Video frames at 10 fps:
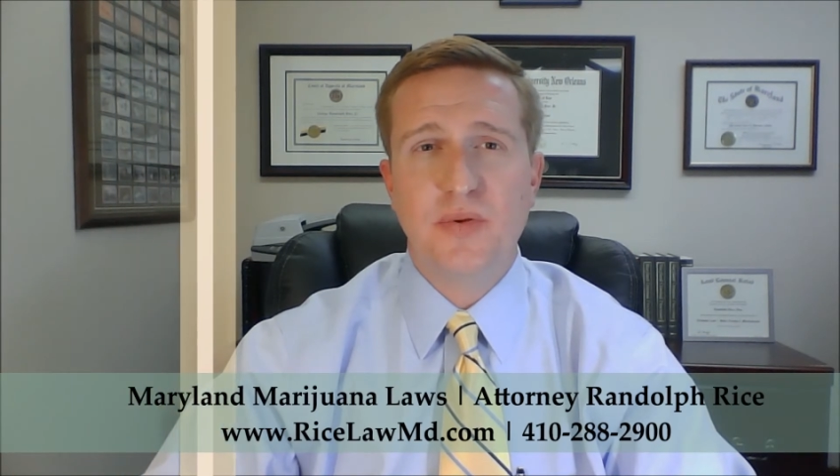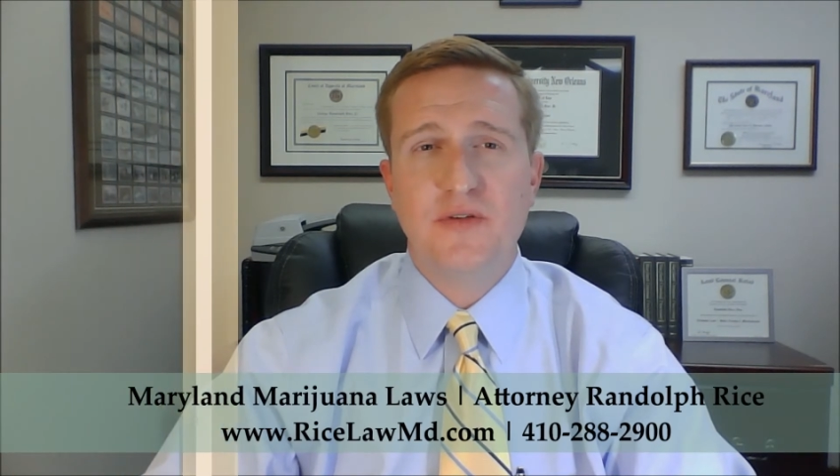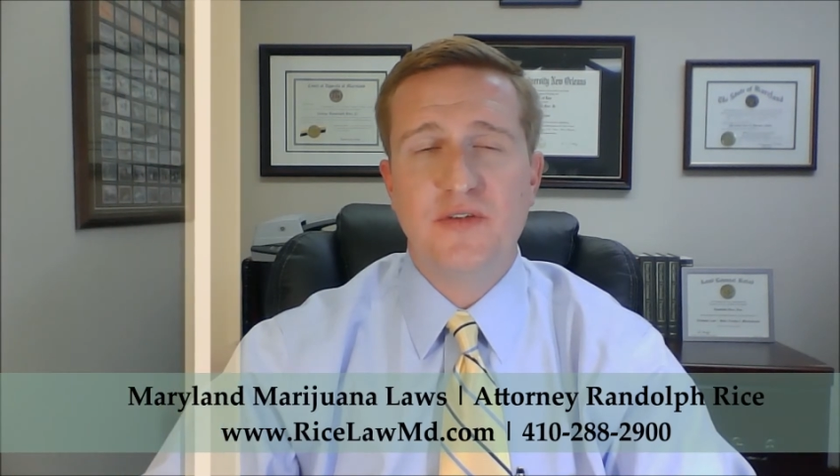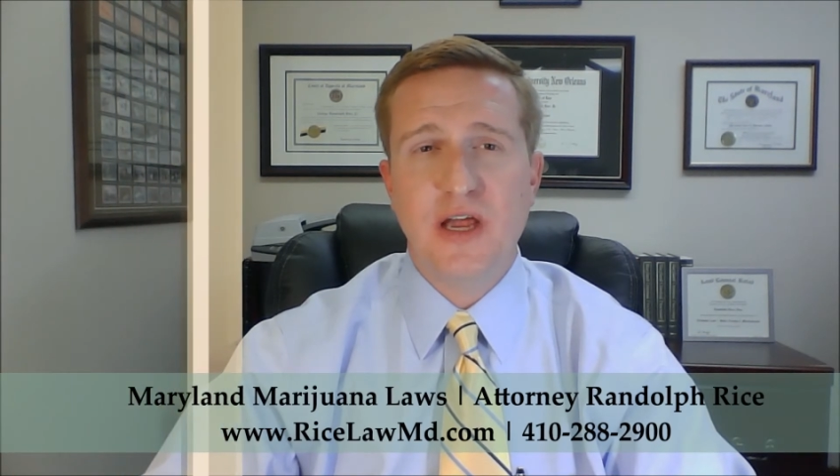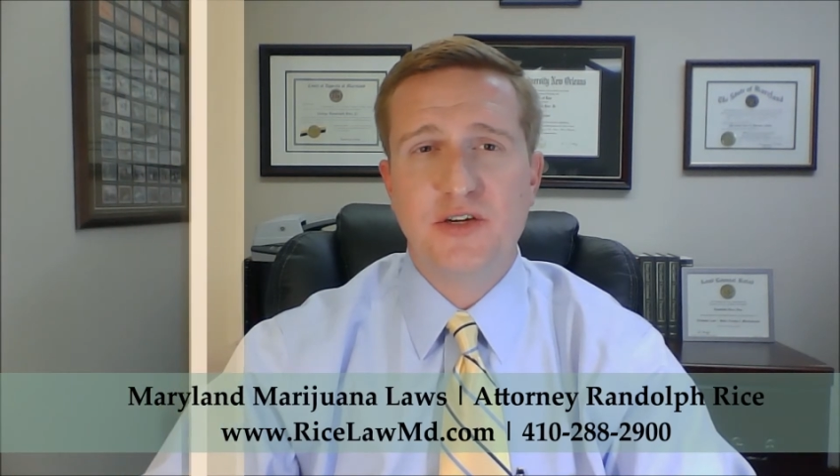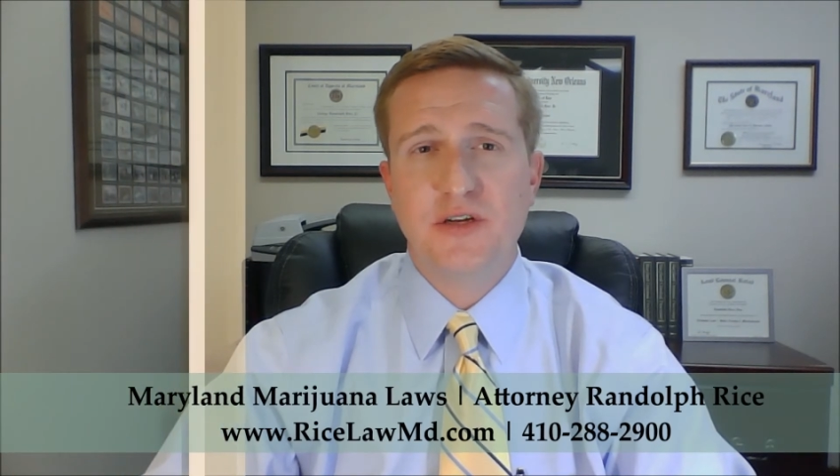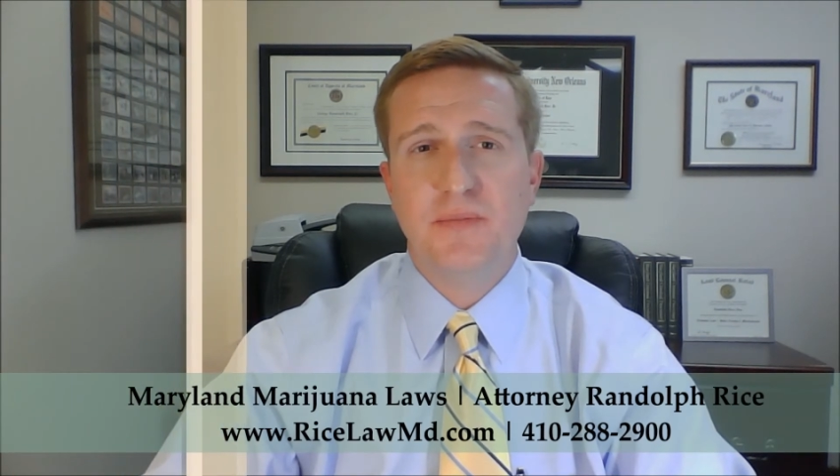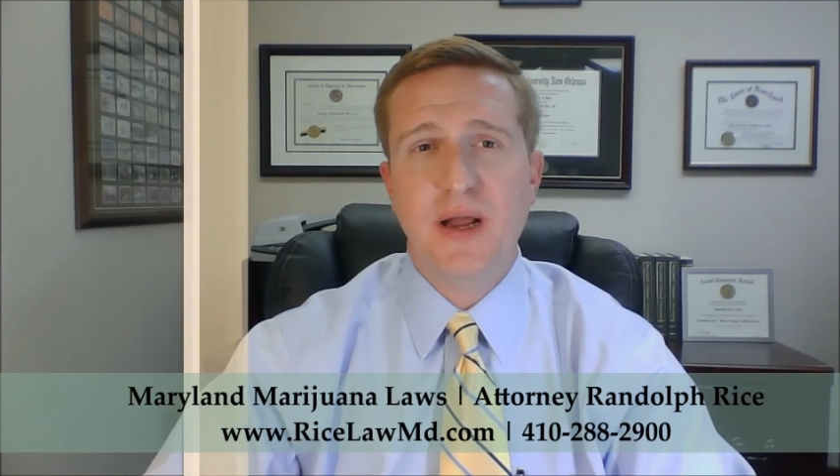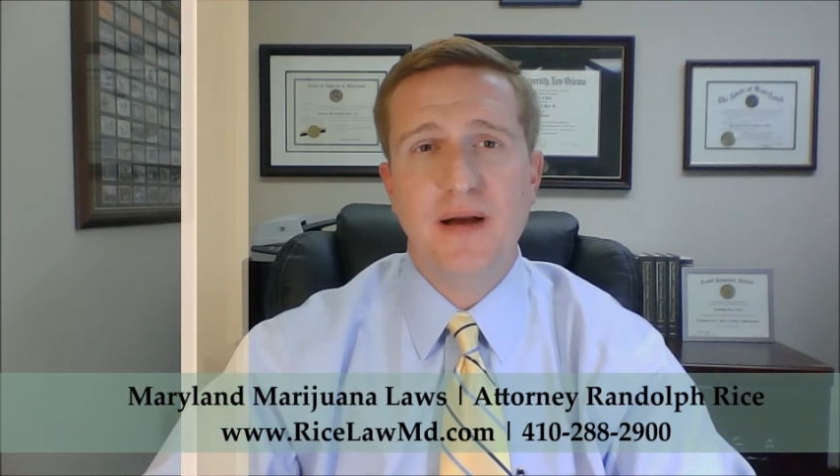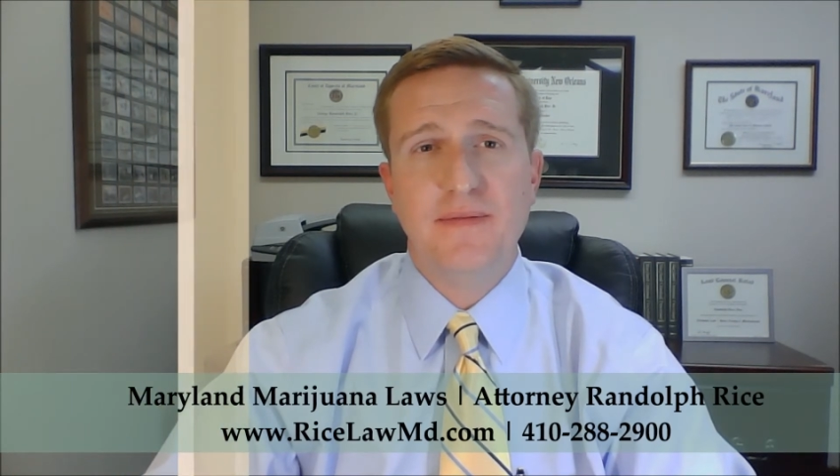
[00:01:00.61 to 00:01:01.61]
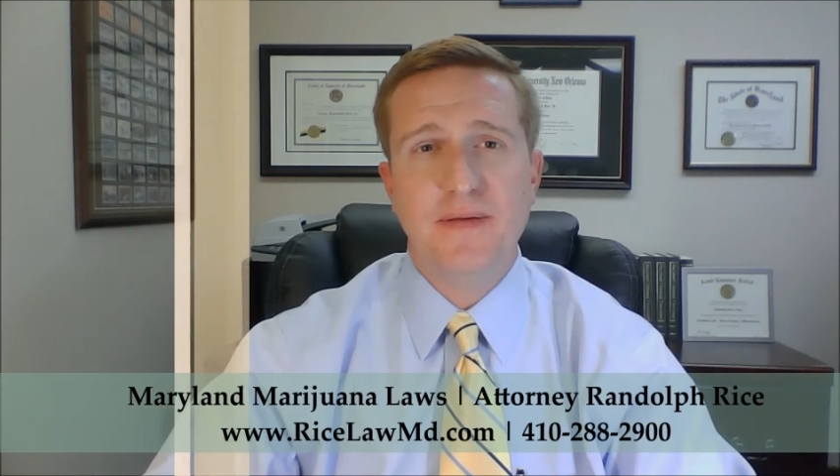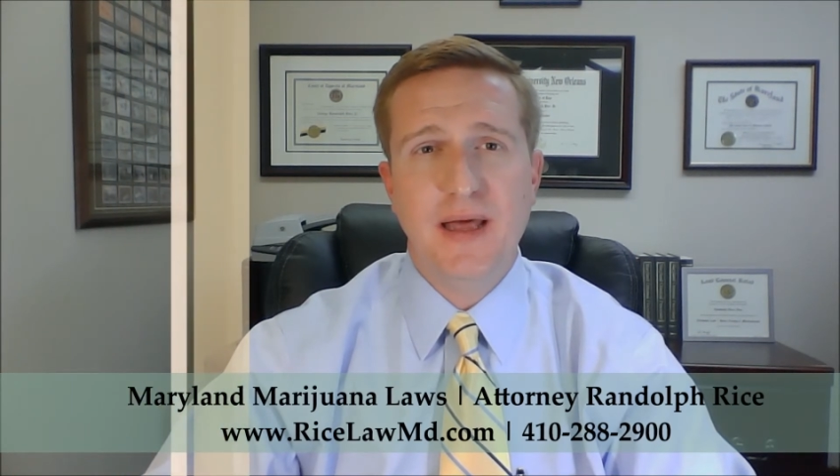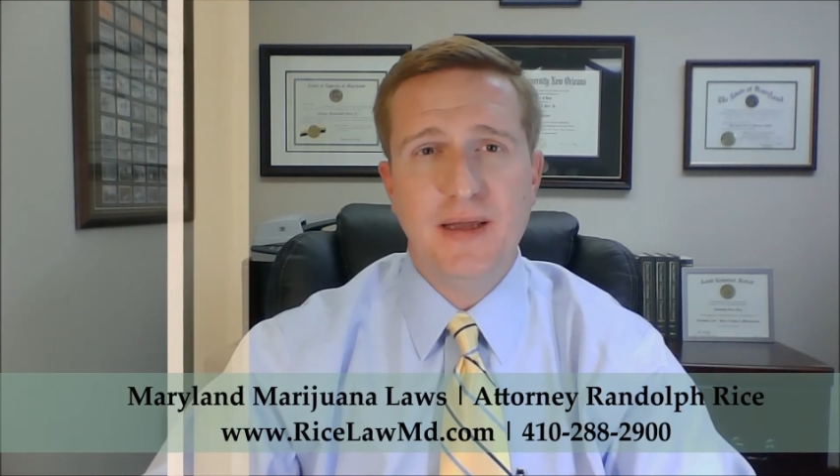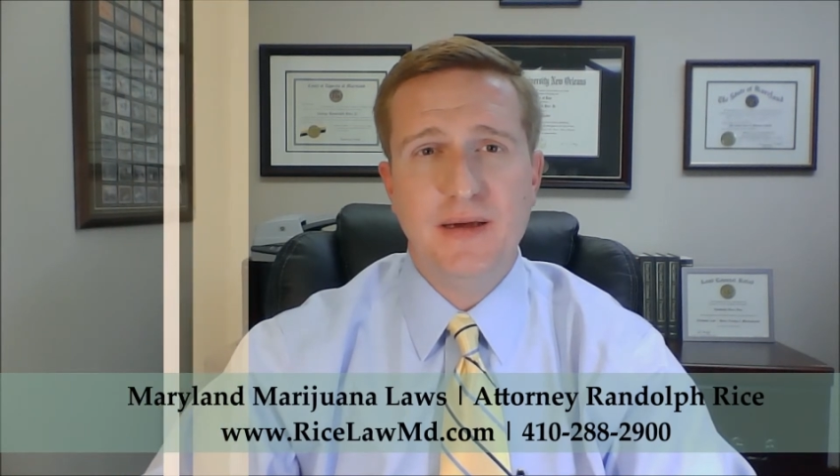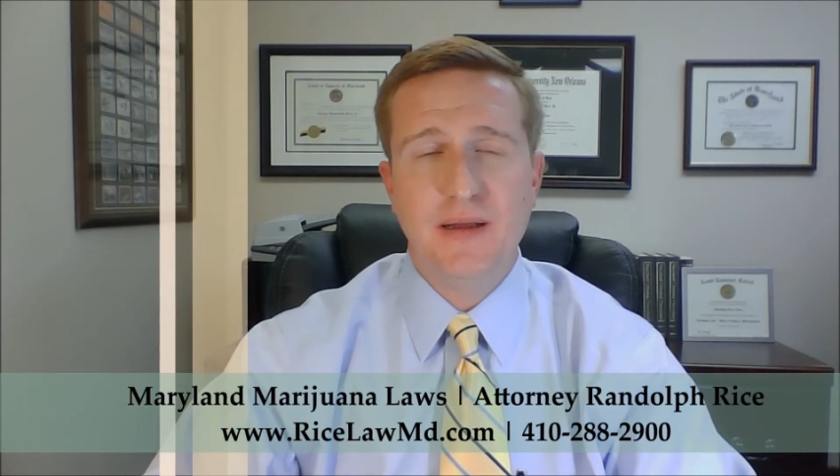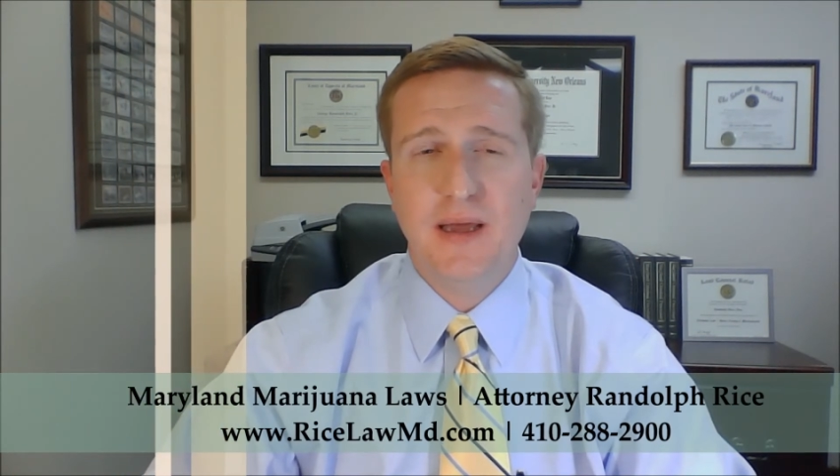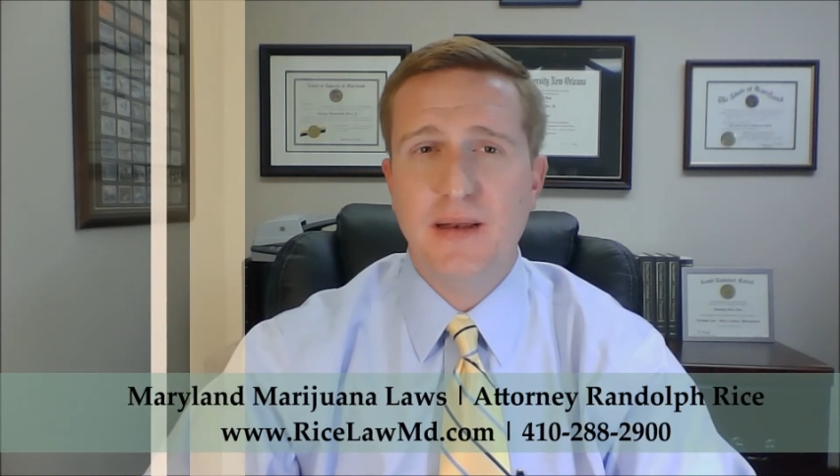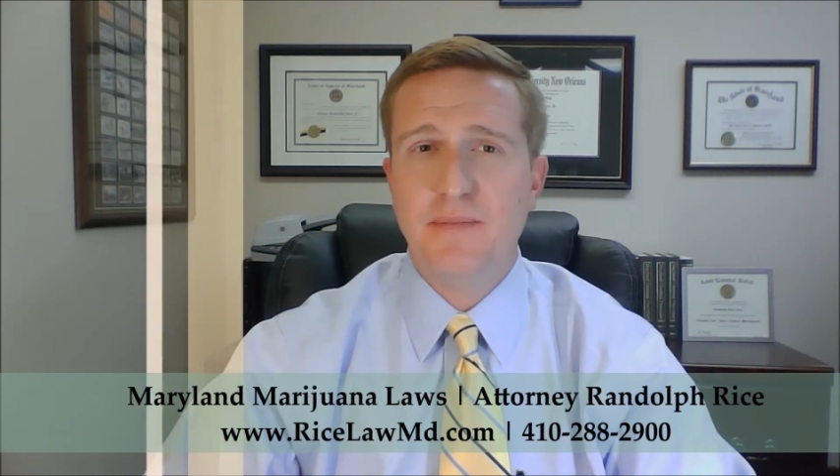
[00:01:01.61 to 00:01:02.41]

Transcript: possession of paraphernalia. And